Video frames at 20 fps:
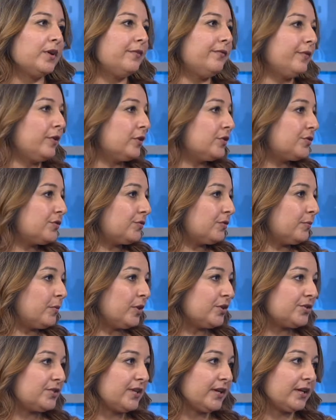1st through
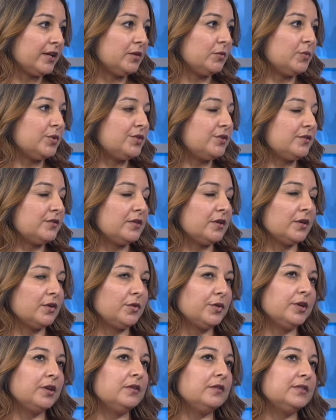March 2nd, which is a
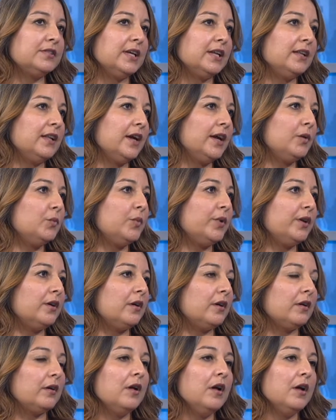critical deadline, we
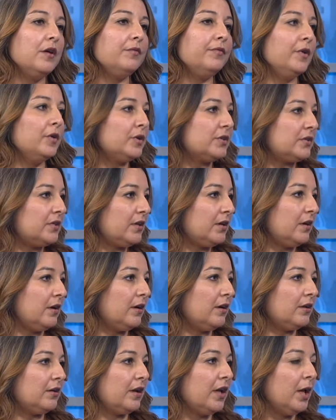are focusing
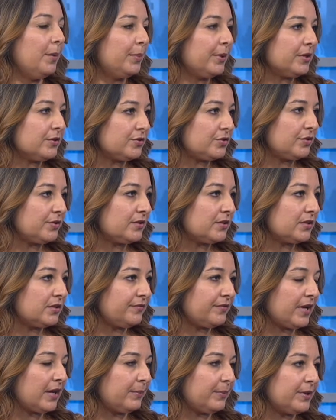on helping students and
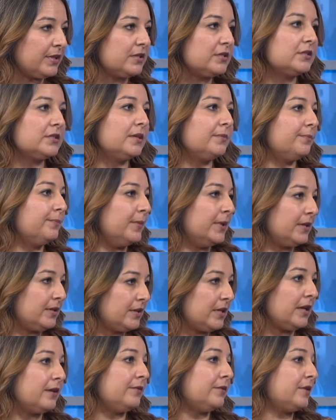families submit
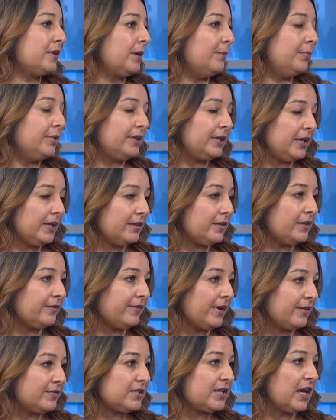and complete the
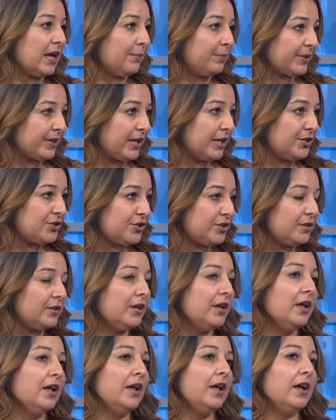FAFSA application.
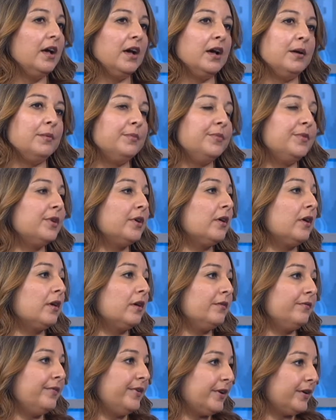There
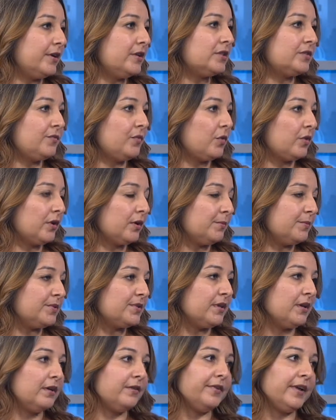are various forms
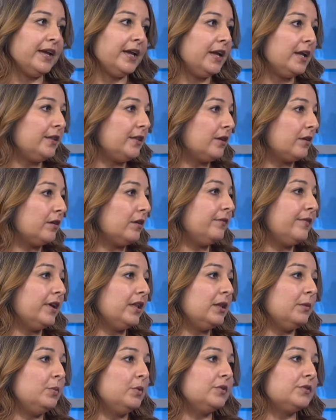of aid that are
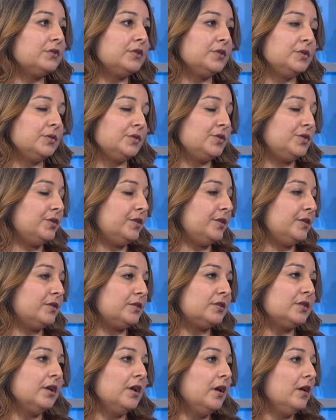available to
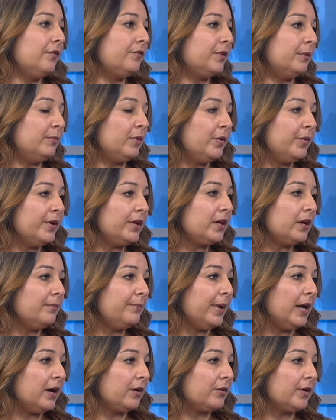students from low-income
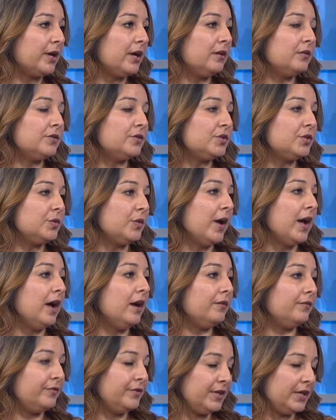backgrounds who
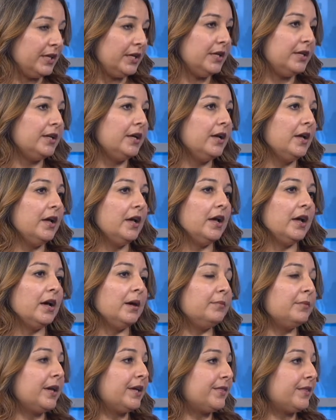have need,
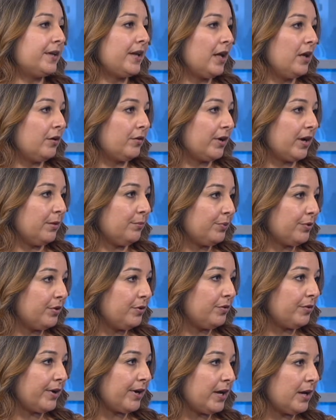like the Cal Grant
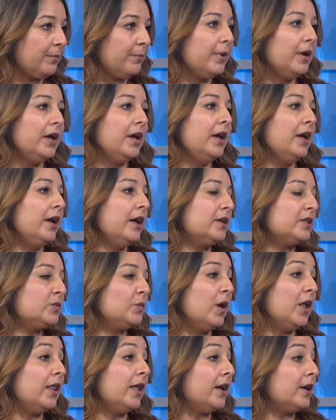program, as
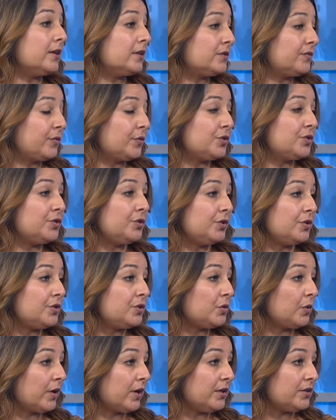well as for students
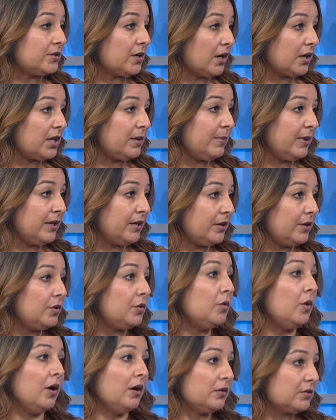who are undocumented,
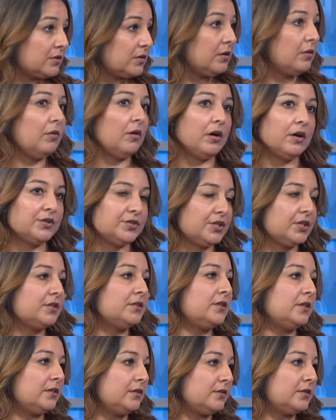who also are
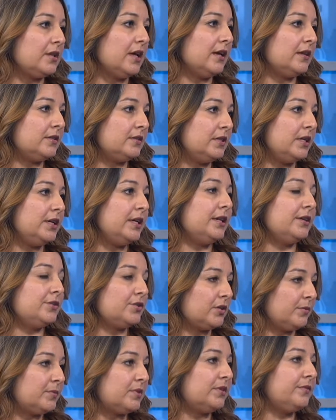just as needy in
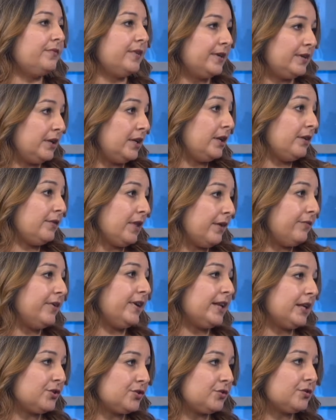terms of needing that
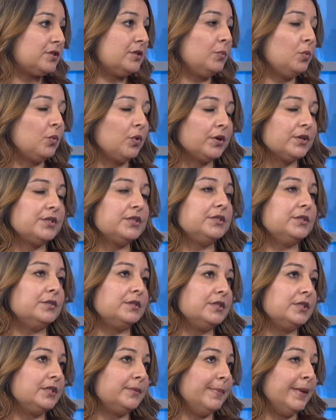financial support
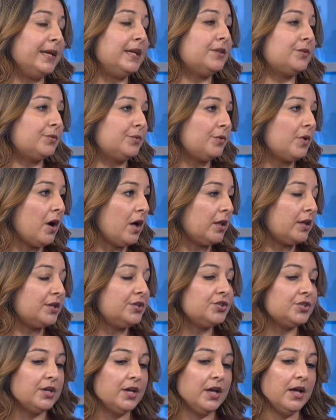to make it through college,